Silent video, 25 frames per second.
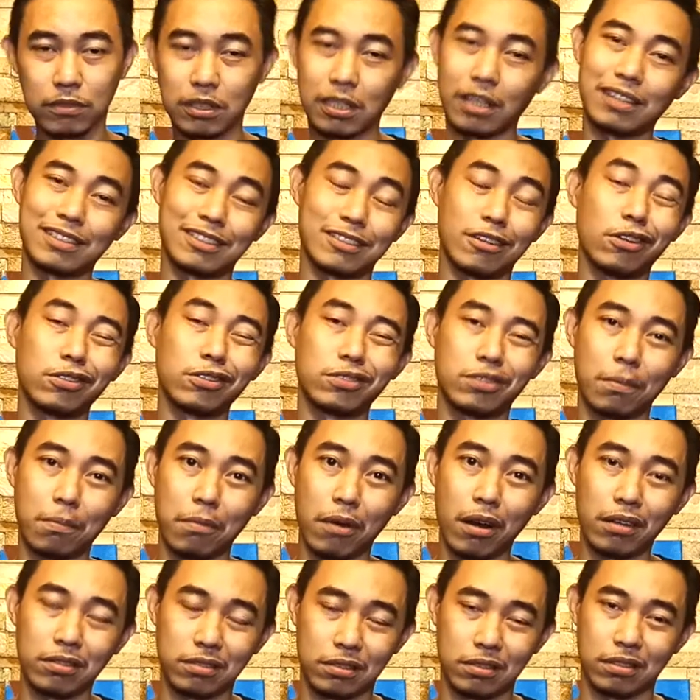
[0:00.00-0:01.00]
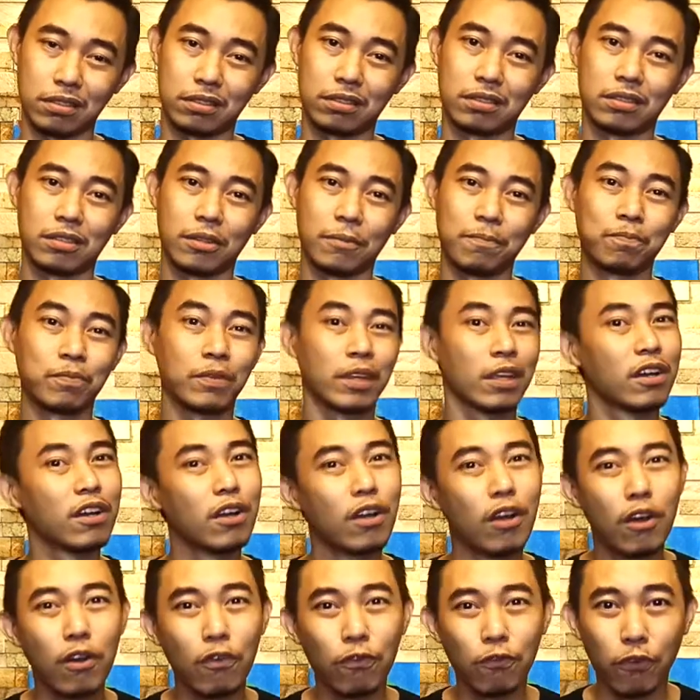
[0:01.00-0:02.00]
ticks all the boxes
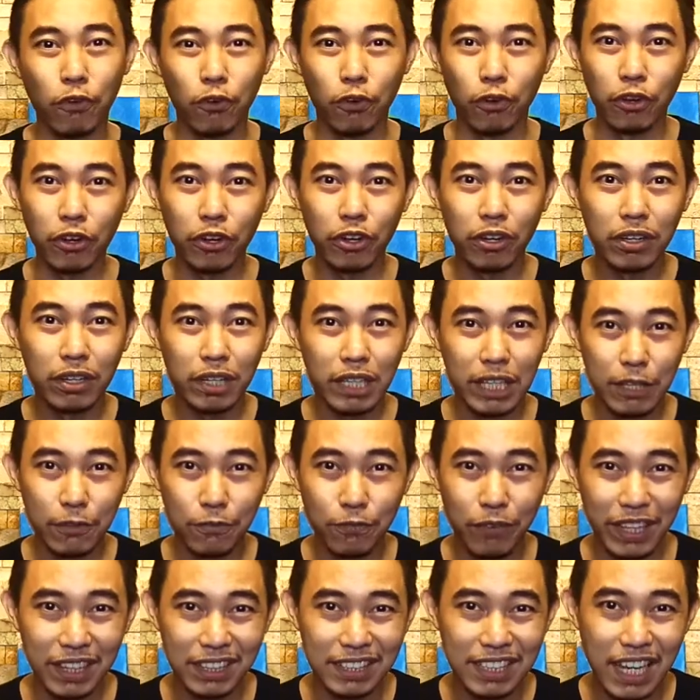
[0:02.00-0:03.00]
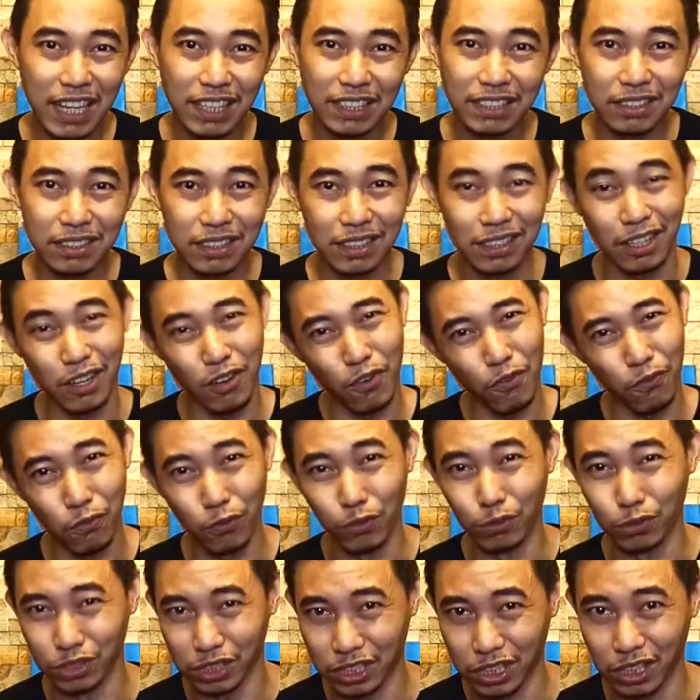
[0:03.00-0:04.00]
for a fantastic
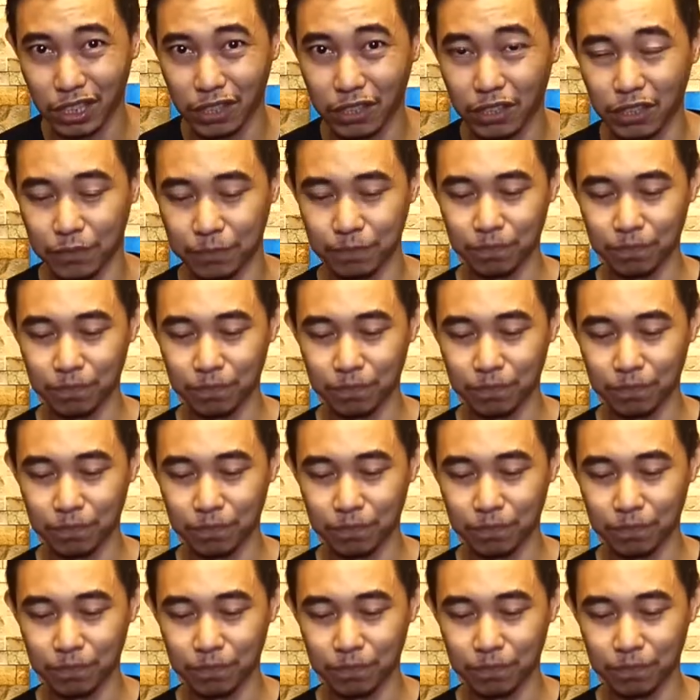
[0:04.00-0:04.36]
fougere.